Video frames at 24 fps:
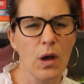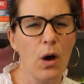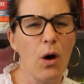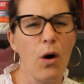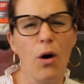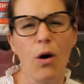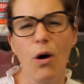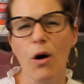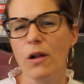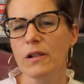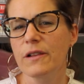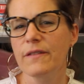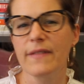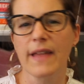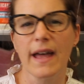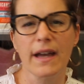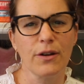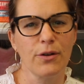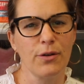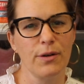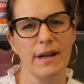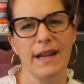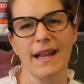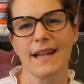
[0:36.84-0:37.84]
All of
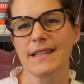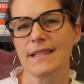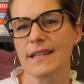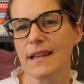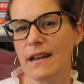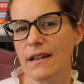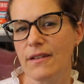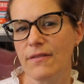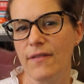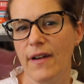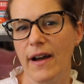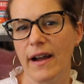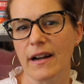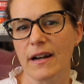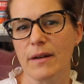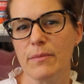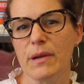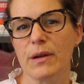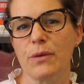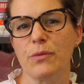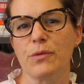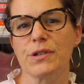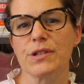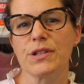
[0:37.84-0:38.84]
that creates an
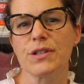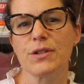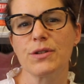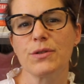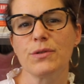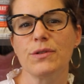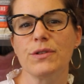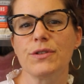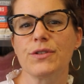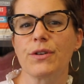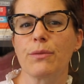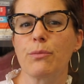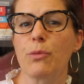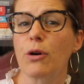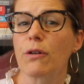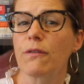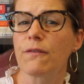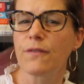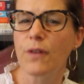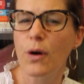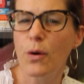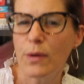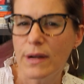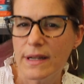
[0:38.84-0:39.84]
environment where students are more
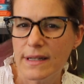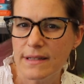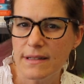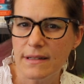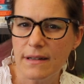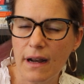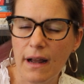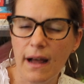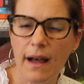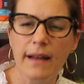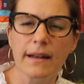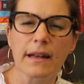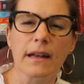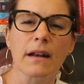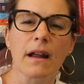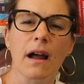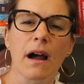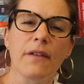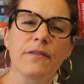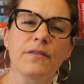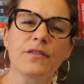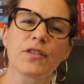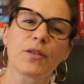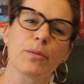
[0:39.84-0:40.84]
focused on and
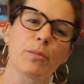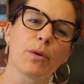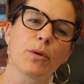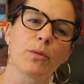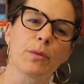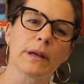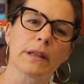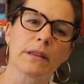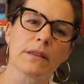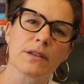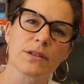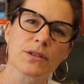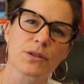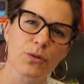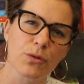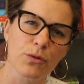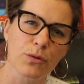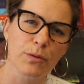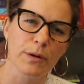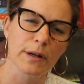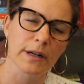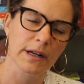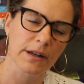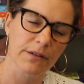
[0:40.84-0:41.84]
comfortable with the
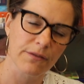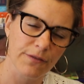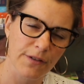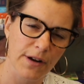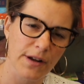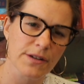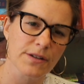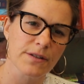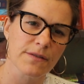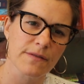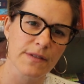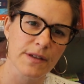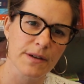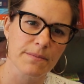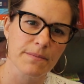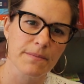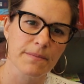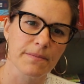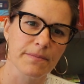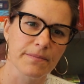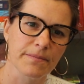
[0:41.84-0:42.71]
schoolwork in front of them.